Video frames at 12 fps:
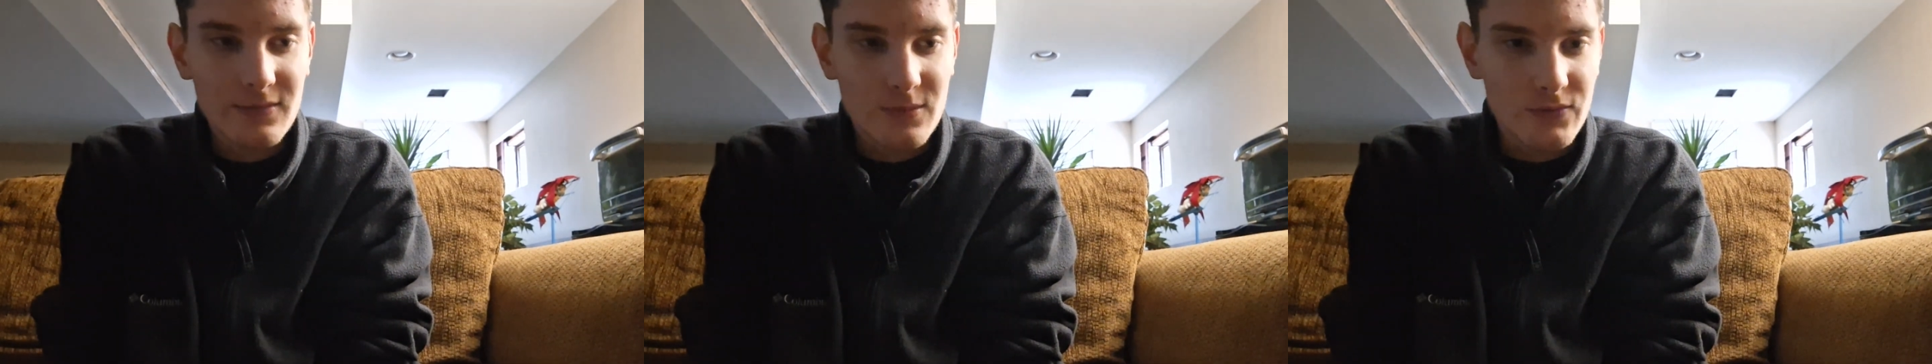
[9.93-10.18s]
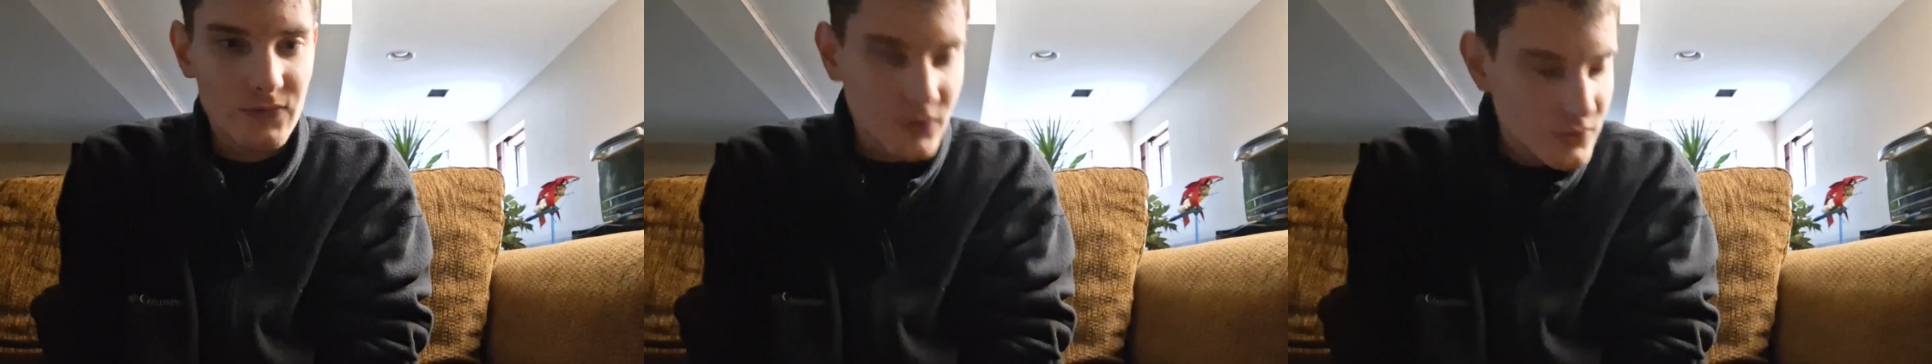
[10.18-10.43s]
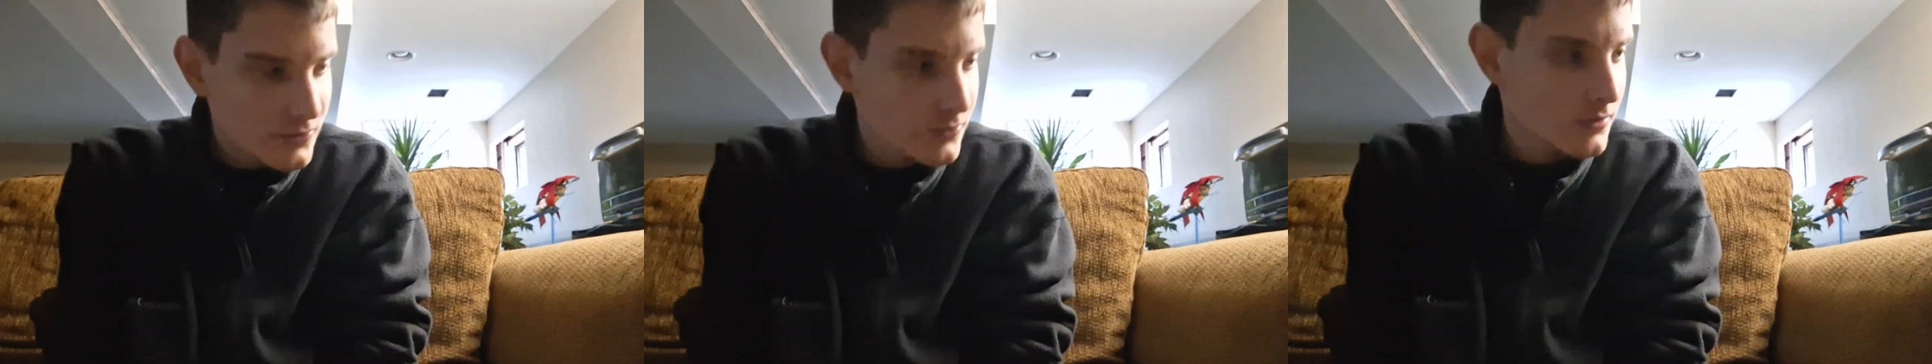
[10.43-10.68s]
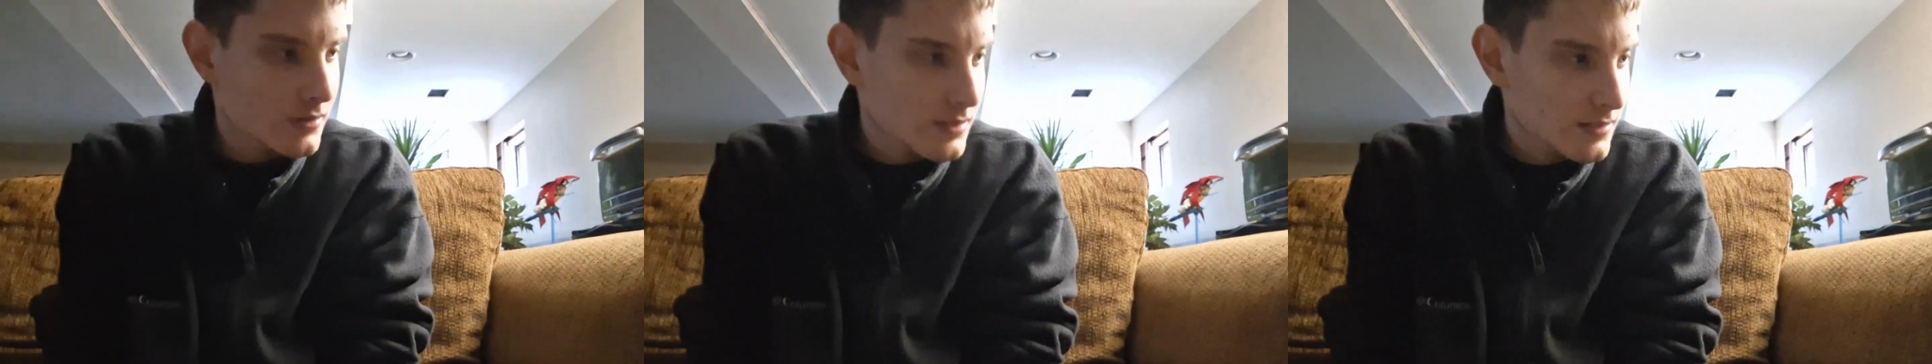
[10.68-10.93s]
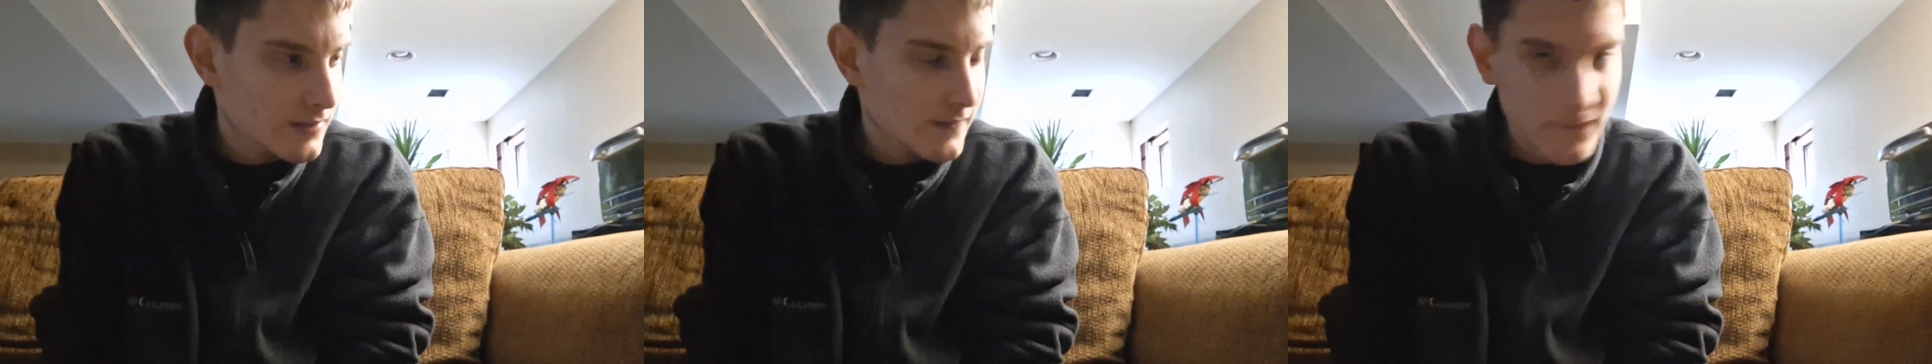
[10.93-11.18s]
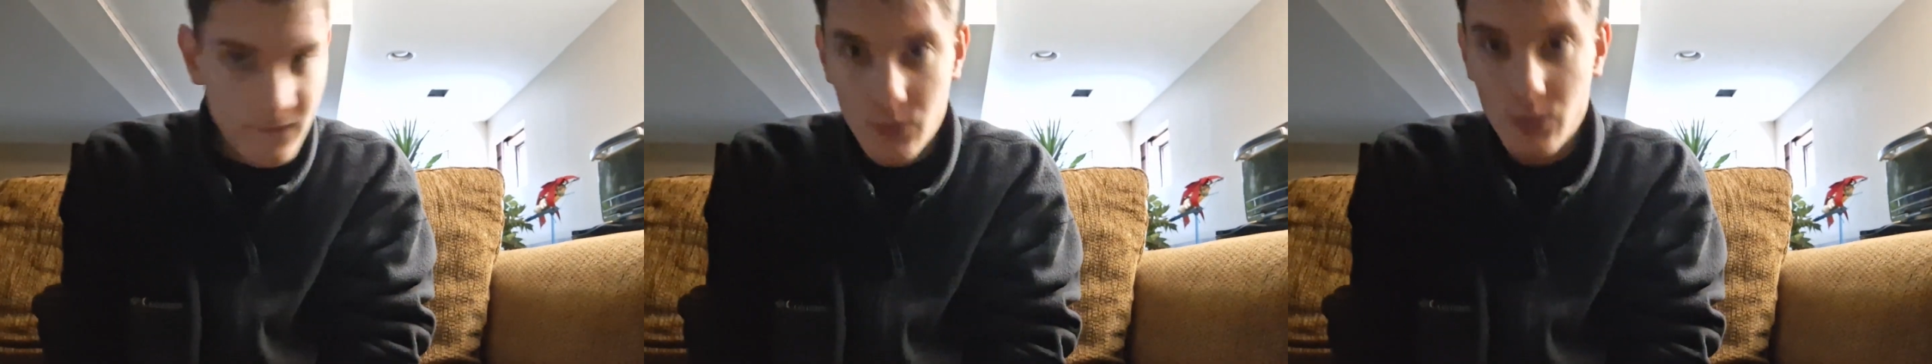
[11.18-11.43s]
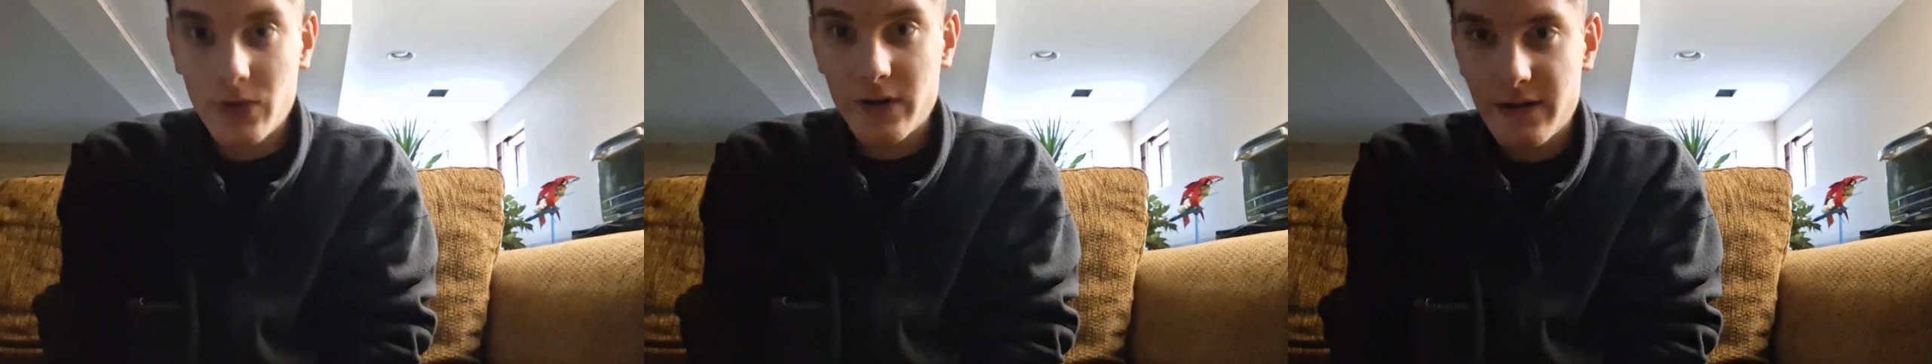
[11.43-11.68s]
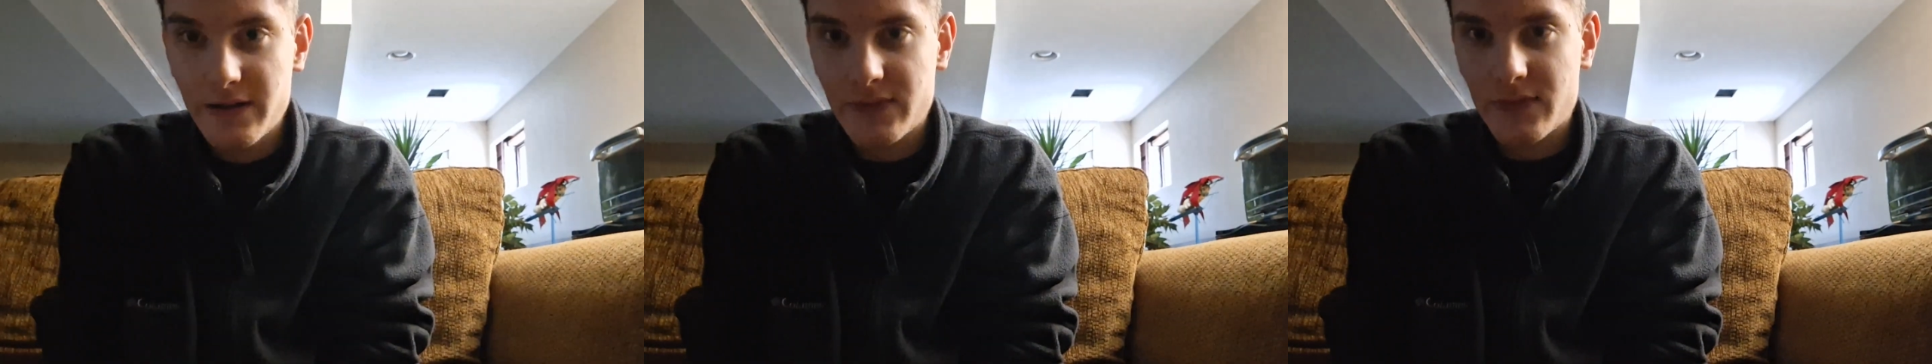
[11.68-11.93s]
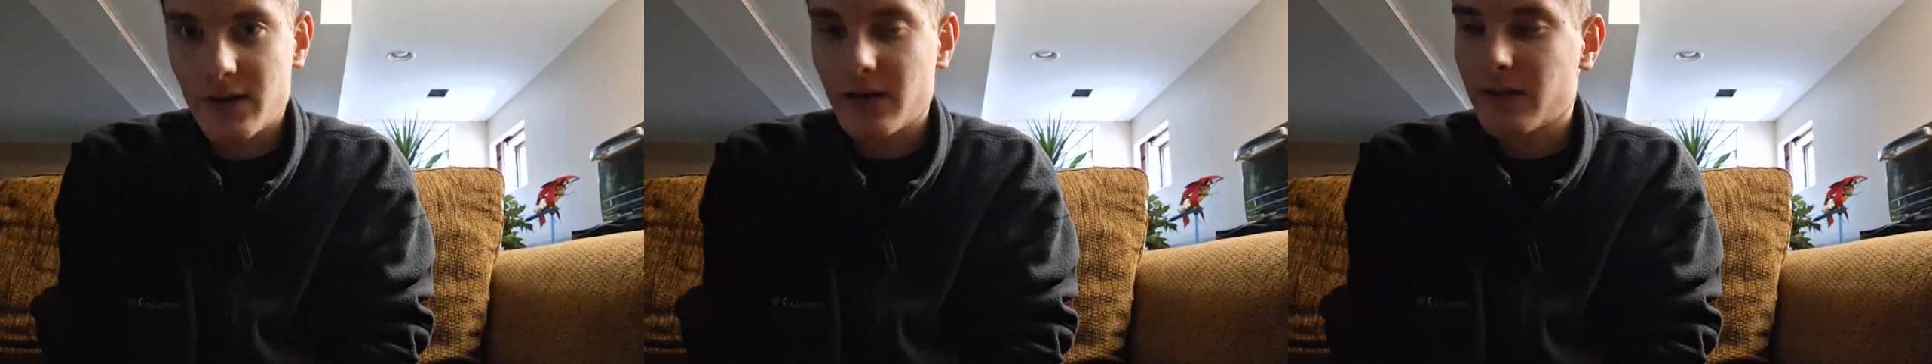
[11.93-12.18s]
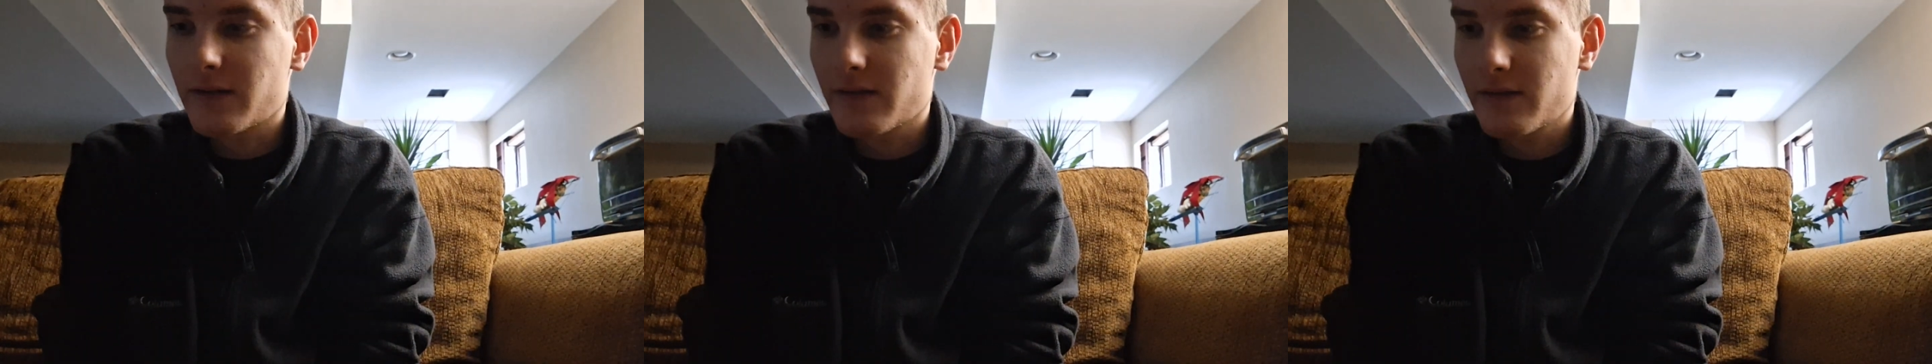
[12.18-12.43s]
review on 4 different